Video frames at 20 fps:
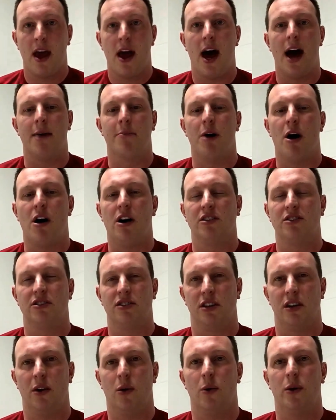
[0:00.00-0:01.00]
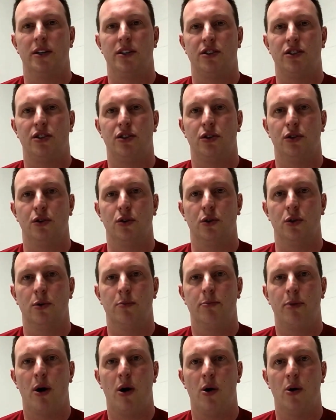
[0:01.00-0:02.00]
I'm also going to
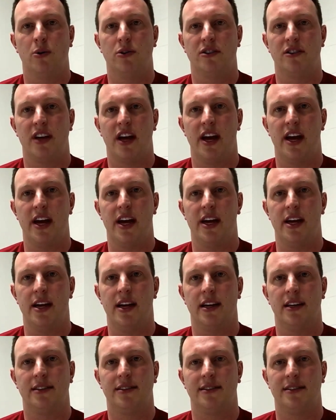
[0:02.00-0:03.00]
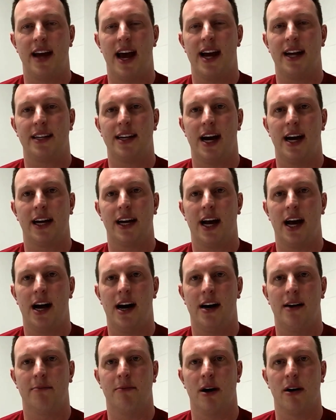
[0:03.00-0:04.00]
post a
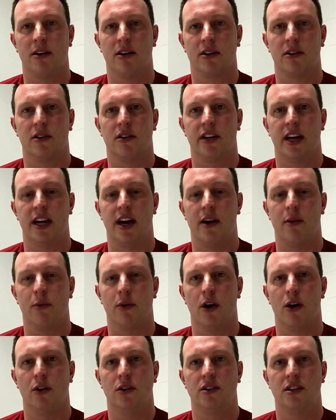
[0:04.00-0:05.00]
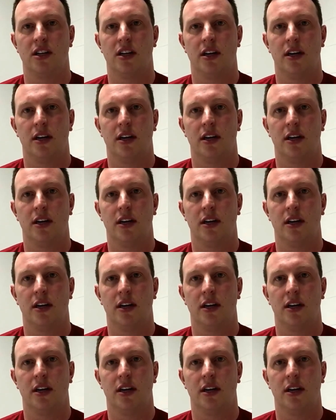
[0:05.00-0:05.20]
Stack.com article that I wrote